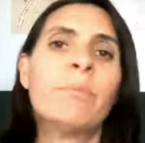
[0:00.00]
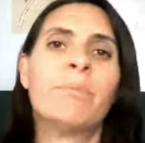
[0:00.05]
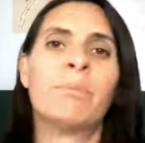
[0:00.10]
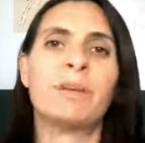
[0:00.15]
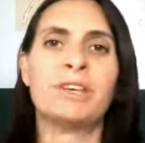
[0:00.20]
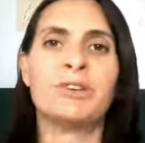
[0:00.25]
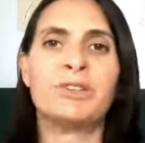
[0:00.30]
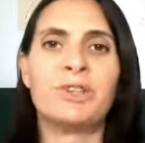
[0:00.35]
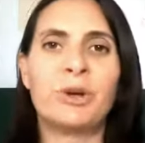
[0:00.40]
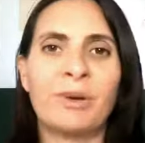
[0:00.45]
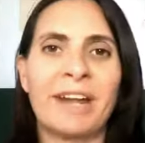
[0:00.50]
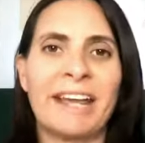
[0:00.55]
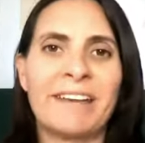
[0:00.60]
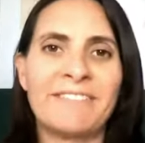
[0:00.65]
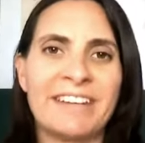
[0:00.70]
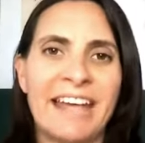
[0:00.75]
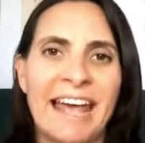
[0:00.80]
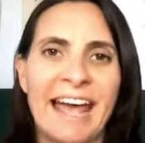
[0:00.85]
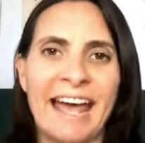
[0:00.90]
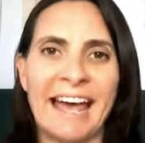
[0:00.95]
But you don't
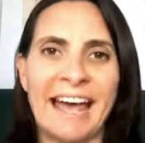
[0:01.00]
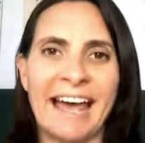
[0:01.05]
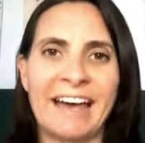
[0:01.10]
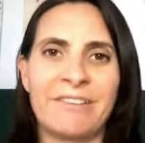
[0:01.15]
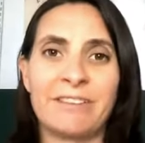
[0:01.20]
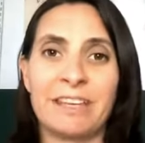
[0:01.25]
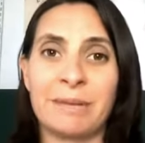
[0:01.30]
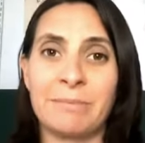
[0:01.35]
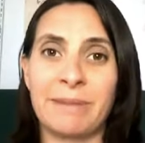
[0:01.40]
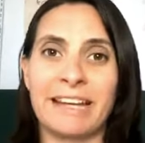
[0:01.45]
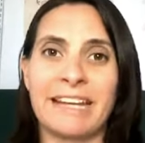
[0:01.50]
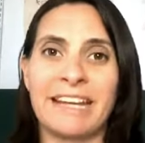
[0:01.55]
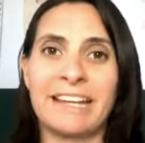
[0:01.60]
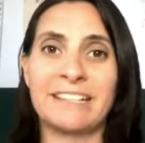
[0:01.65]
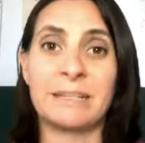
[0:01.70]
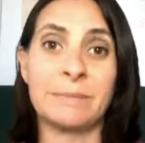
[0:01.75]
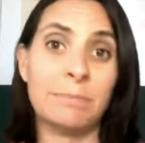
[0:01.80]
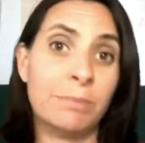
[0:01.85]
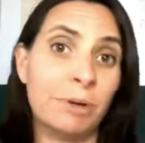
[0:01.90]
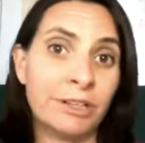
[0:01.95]
have to have, in my
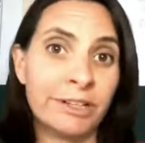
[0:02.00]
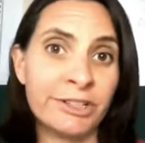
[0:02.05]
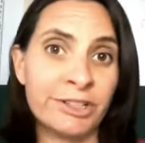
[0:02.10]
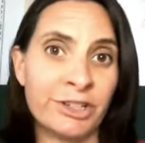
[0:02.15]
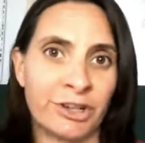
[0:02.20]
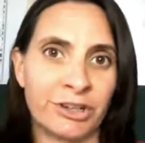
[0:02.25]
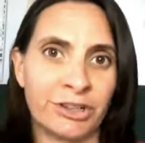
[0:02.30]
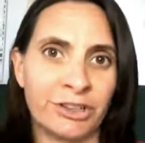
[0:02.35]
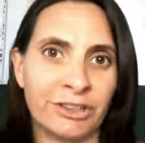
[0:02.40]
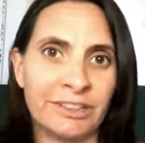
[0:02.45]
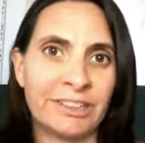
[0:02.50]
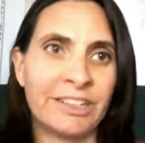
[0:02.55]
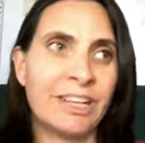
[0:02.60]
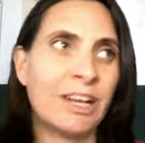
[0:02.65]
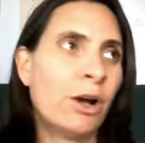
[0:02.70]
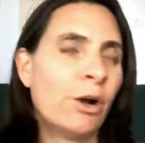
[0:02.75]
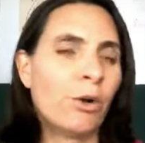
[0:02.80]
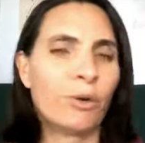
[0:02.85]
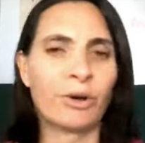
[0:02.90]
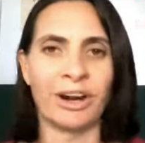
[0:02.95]
case, a bullet journal
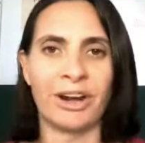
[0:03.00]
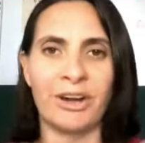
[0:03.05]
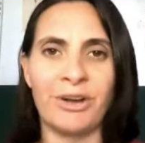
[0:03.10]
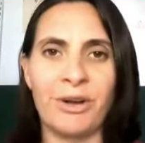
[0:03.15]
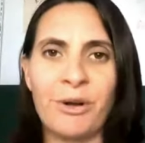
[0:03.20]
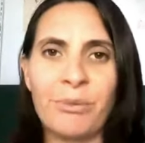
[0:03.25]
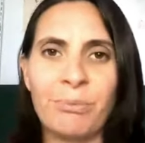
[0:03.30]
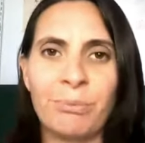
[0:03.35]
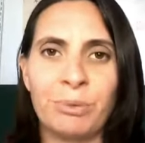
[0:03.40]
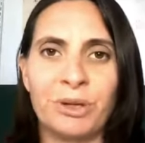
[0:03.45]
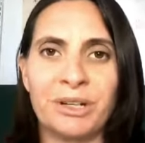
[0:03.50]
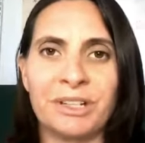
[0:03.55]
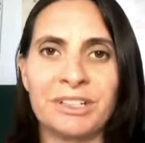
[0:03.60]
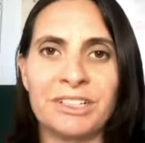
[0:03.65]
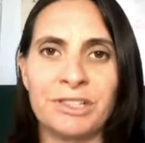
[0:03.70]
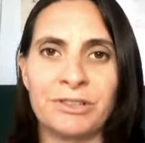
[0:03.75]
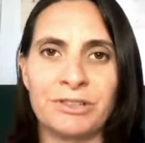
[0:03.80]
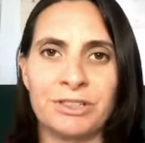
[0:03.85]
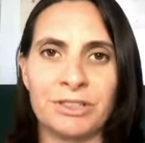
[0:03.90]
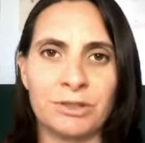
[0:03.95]
or a notebook
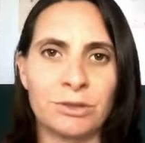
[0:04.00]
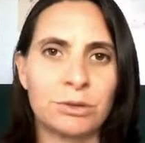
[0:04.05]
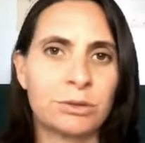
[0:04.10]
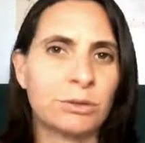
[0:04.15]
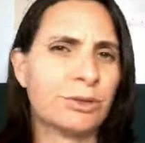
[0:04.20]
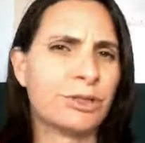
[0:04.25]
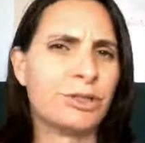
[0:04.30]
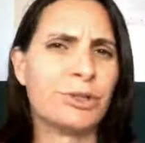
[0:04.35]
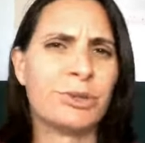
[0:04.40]
to use these tools.